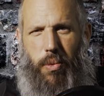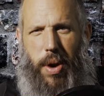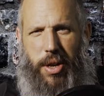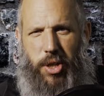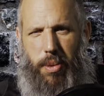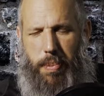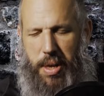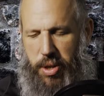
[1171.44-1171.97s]

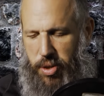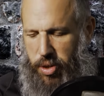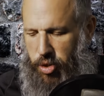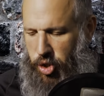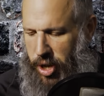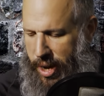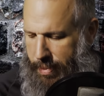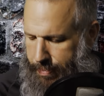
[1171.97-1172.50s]
recipes
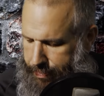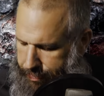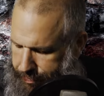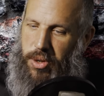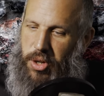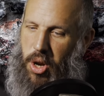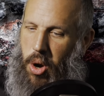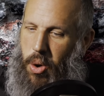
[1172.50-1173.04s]
and shit.
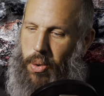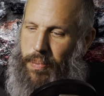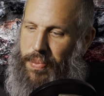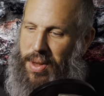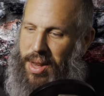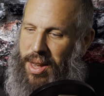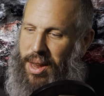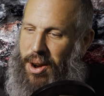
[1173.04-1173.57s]
So,
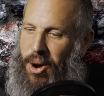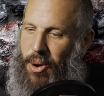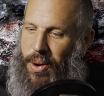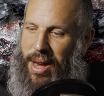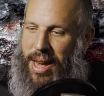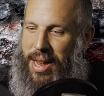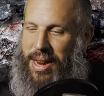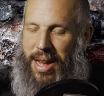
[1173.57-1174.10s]
you
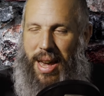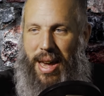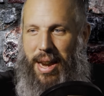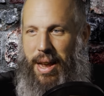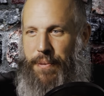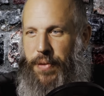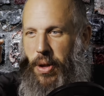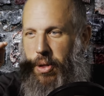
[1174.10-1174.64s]
know, and
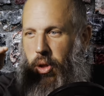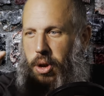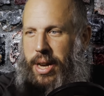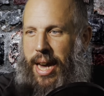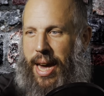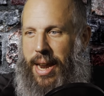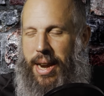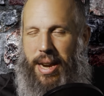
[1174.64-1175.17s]
and if you
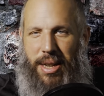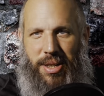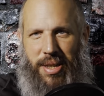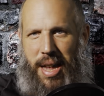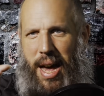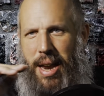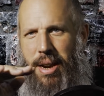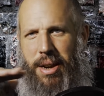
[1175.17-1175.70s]
look at it,
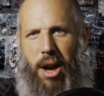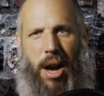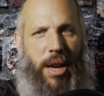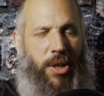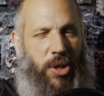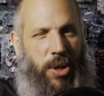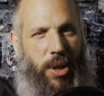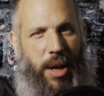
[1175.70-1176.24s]
it's not an
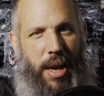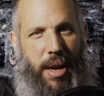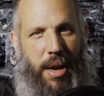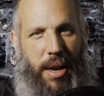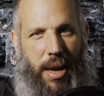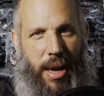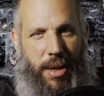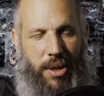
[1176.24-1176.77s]

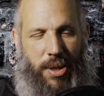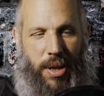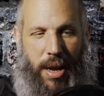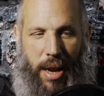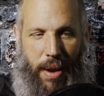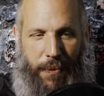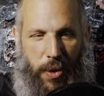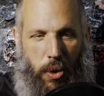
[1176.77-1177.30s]
isolated
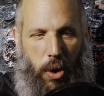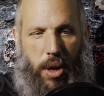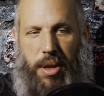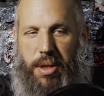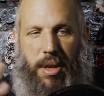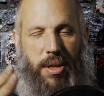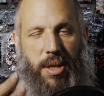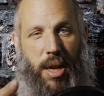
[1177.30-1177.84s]
incident. If you
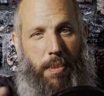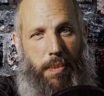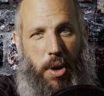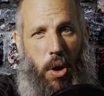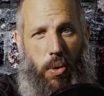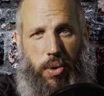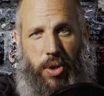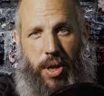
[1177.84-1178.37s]
look at the Tim
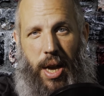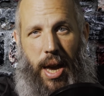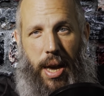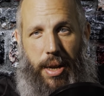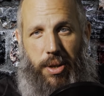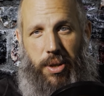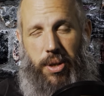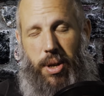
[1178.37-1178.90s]
Noakes
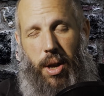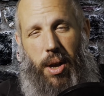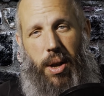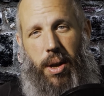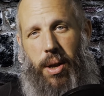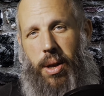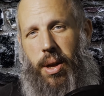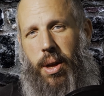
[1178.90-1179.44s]
case,
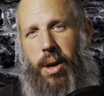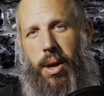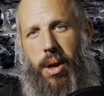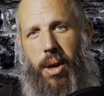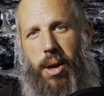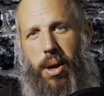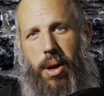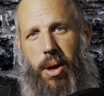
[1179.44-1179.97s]

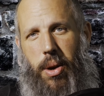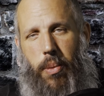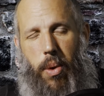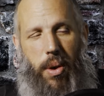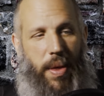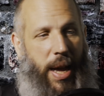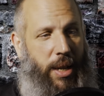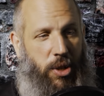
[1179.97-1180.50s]

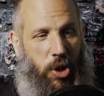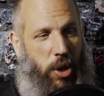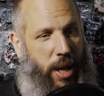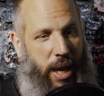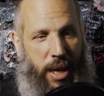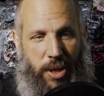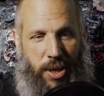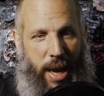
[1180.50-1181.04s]
where they
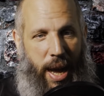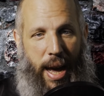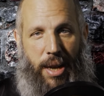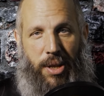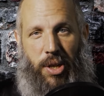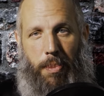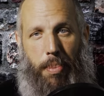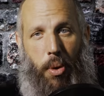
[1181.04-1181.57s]
took his
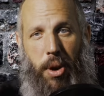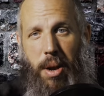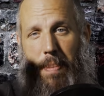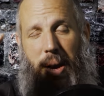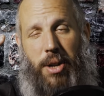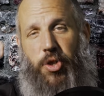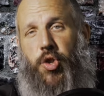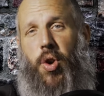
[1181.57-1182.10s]
ass and put
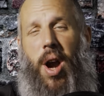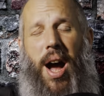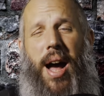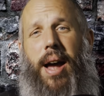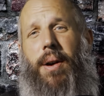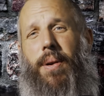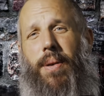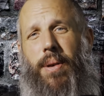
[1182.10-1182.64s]
him on
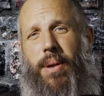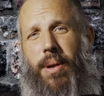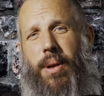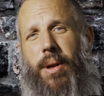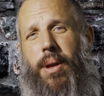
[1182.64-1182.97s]
trial,